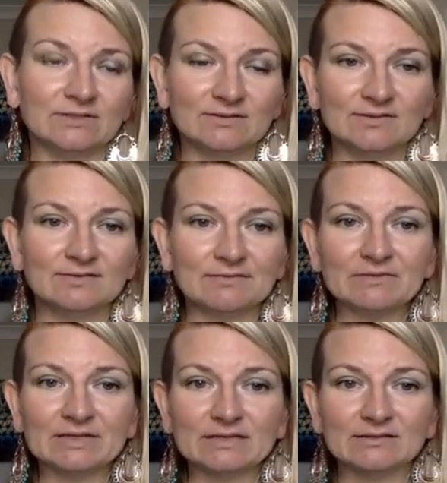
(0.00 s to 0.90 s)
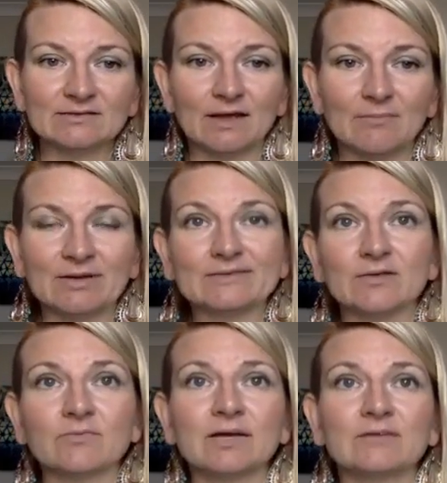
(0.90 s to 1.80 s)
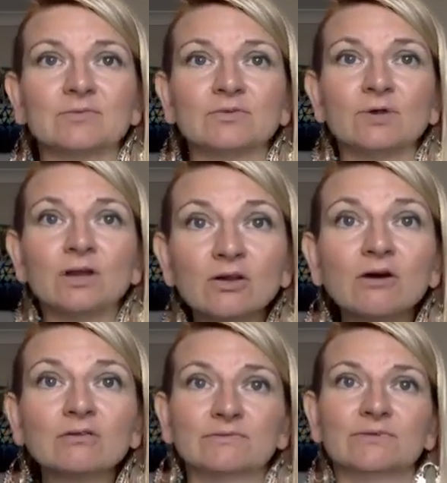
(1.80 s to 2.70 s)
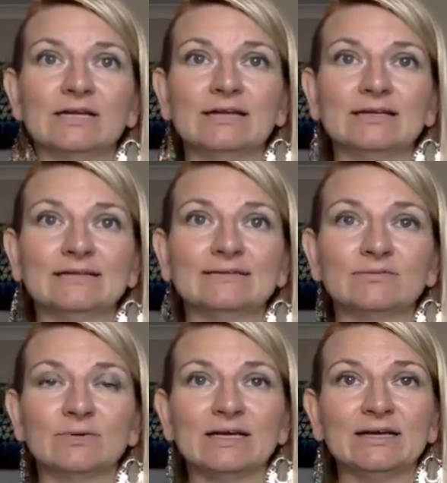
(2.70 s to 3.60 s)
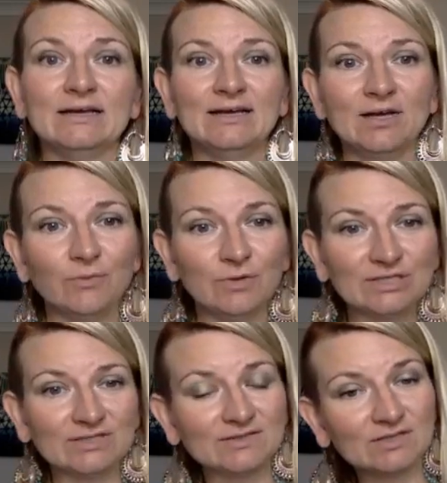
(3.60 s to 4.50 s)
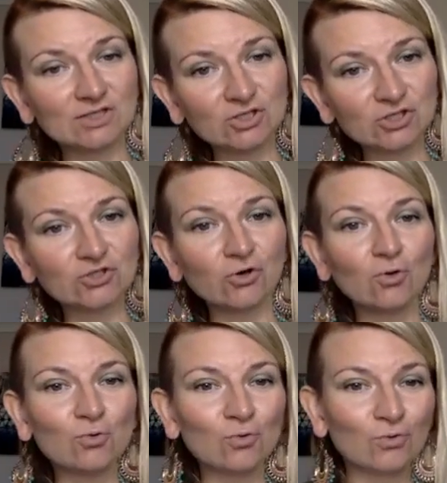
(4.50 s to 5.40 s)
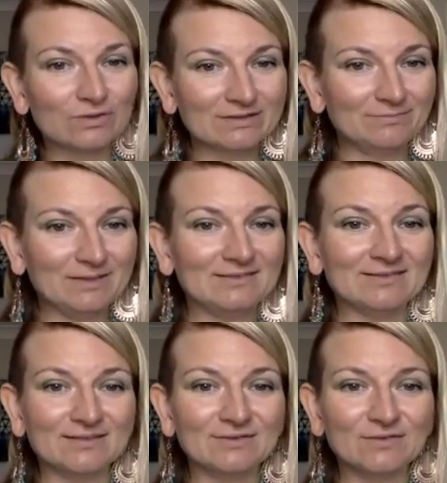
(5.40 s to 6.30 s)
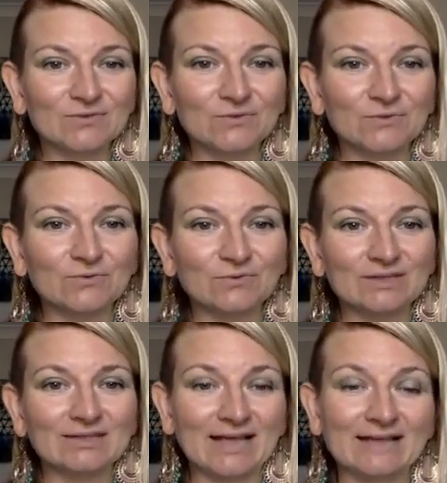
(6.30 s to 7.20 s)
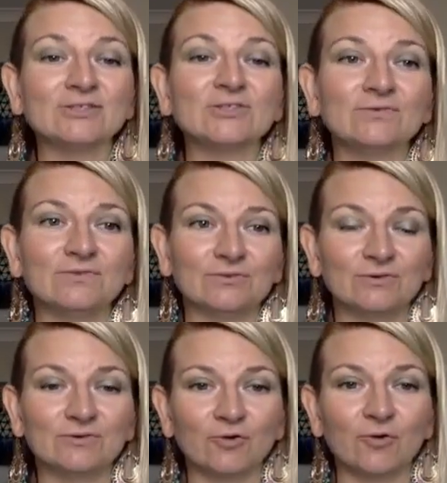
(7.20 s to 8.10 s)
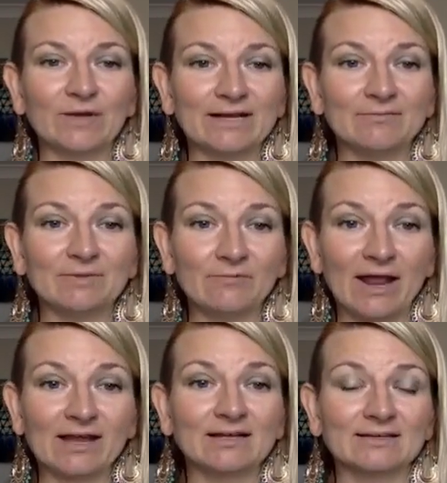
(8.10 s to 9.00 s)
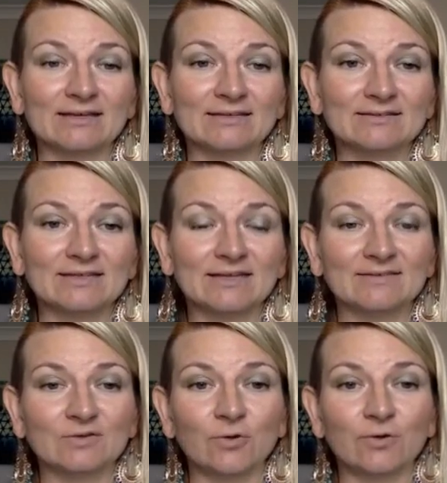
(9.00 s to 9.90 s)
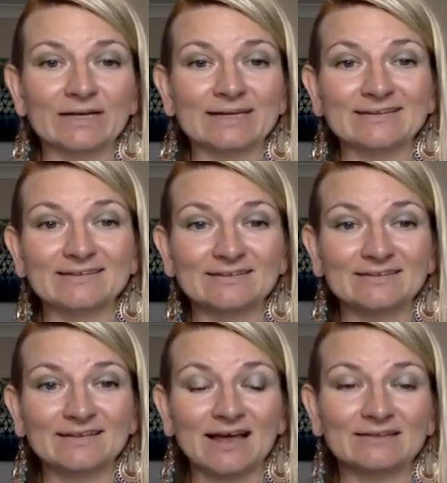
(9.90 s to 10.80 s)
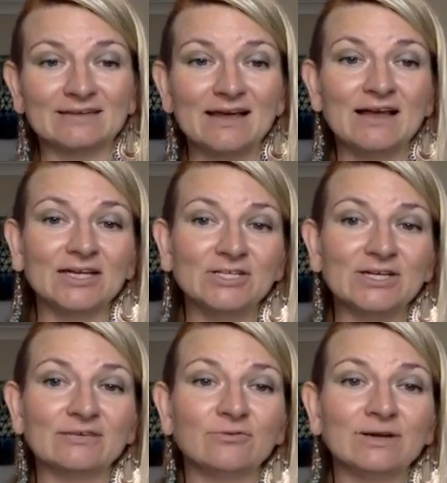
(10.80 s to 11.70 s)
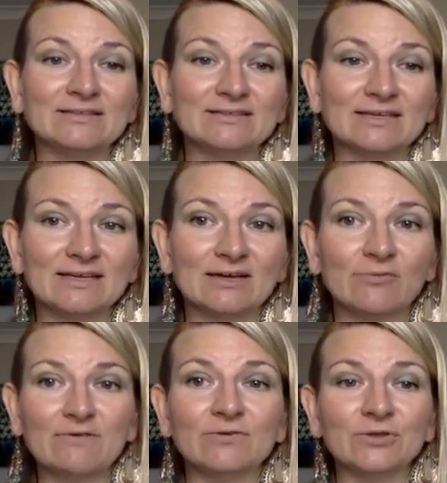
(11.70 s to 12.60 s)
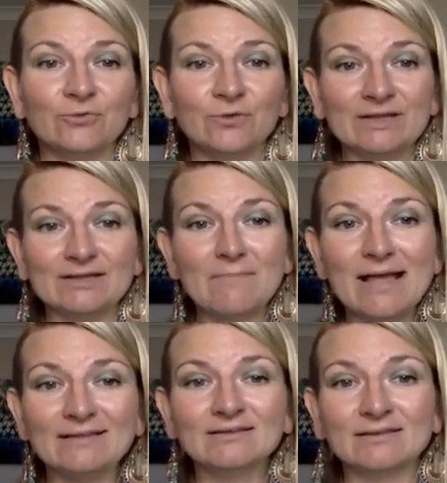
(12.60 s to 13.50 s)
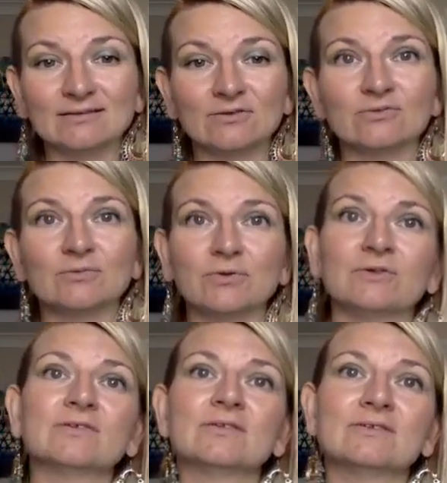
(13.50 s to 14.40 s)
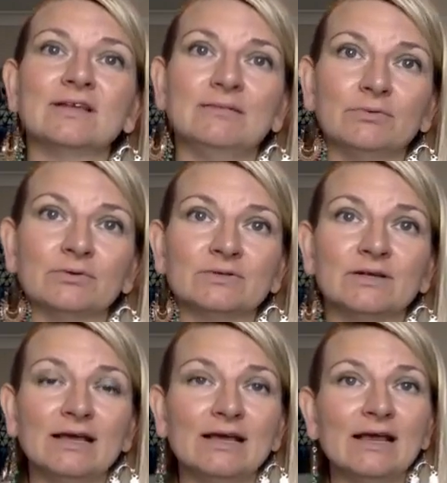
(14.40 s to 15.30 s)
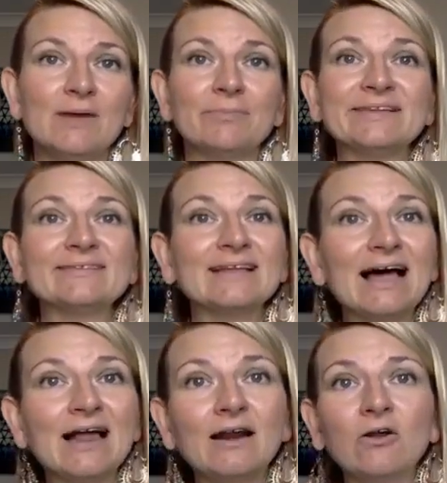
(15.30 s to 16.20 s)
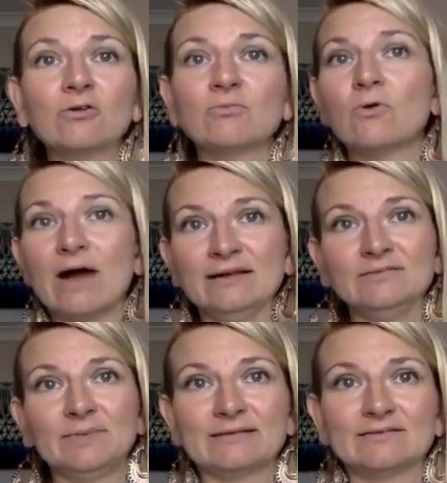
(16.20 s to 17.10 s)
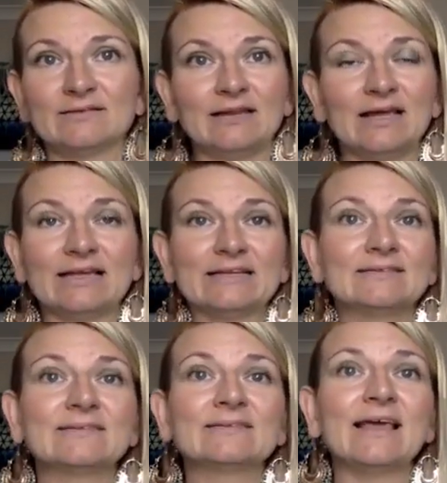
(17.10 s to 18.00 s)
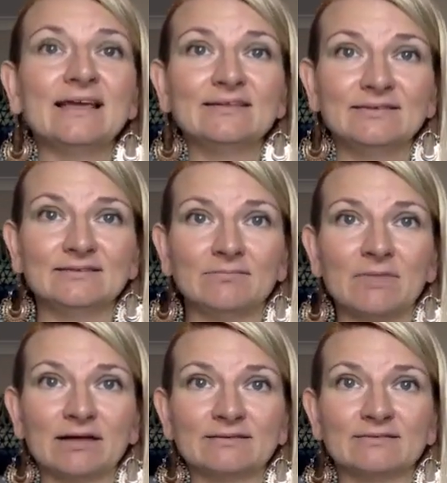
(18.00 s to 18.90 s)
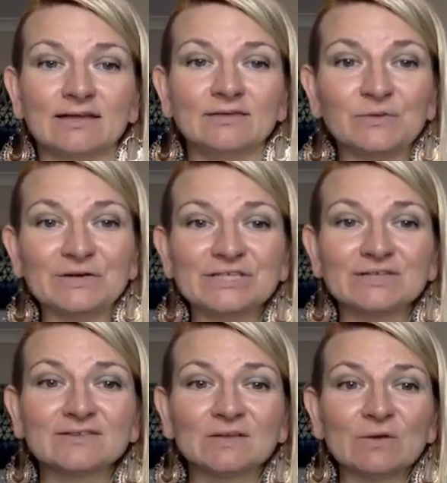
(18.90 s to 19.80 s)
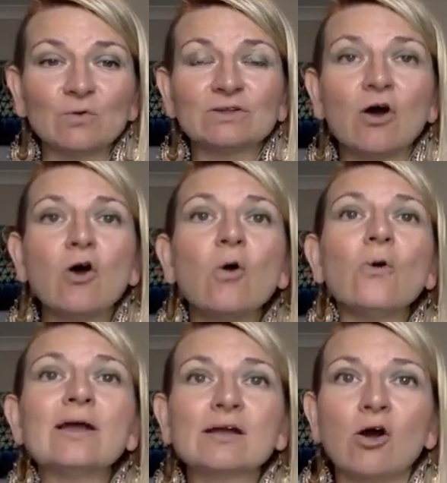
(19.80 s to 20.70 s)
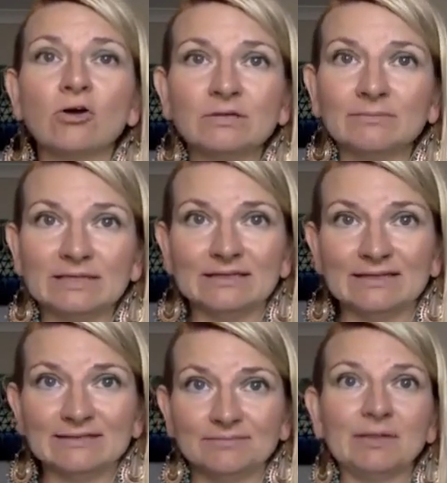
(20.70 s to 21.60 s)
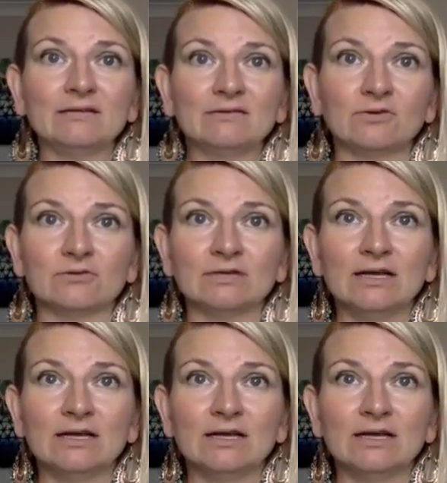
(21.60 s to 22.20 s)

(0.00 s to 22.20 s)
And this is something that myself and my husband do a lot for clients, where we just show the business to the energy field so it can be recognized, so it can start generating revenue independent on the person's input. But there's a lot more aspects, like scarcity mindset, which is what the whole economy is based on.